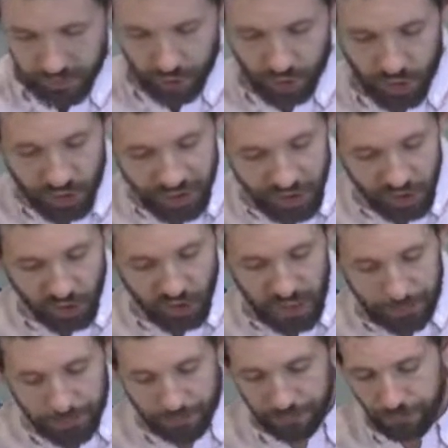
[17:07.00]
So Genesis
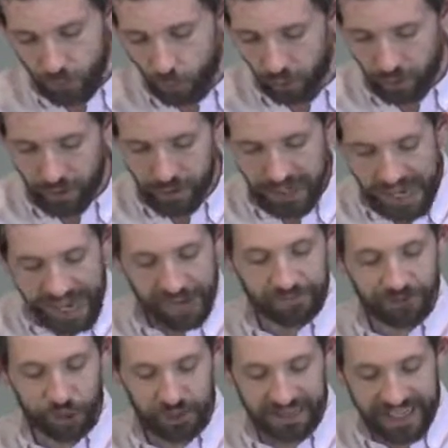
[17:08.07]
chapter 4,
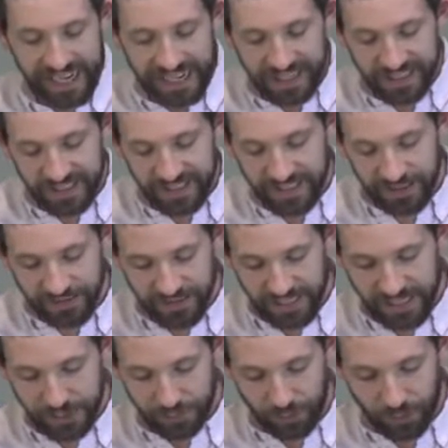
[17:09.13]
after Cain
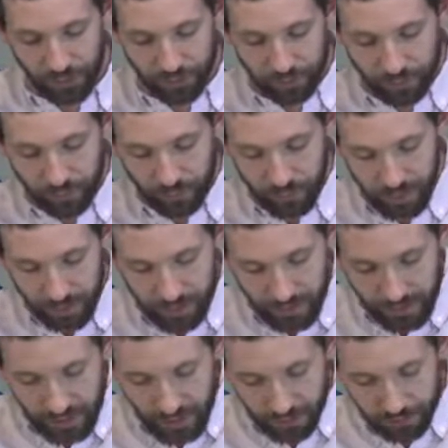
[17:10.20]
kills Abel,
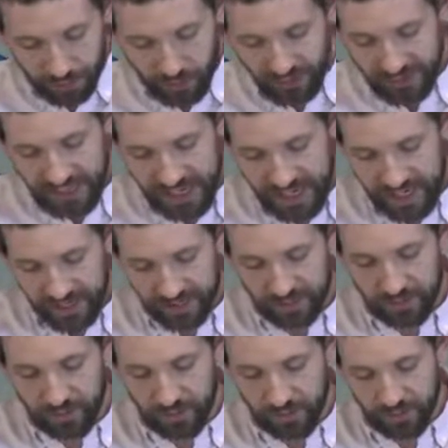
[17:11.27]
in verse
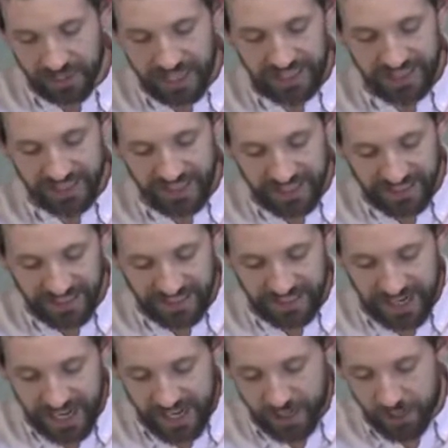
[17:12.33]
10, God says
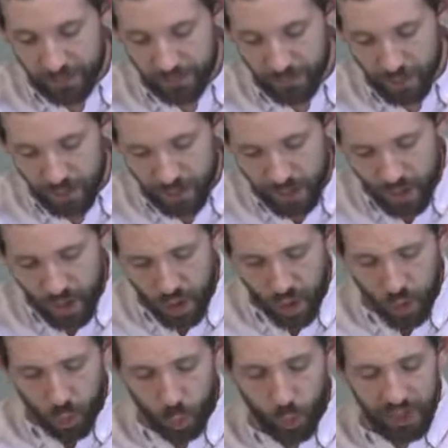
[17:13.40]
to Cain,
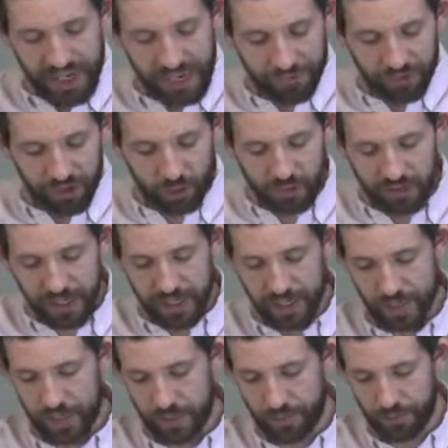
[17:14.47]
"What have you
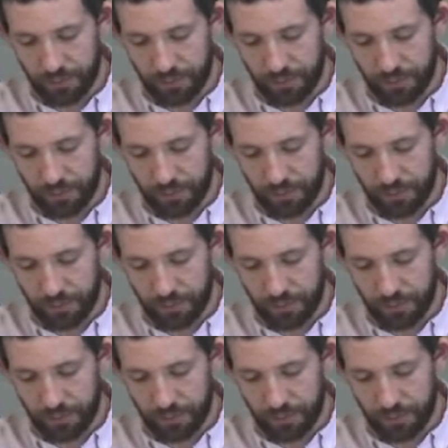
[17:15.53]
done?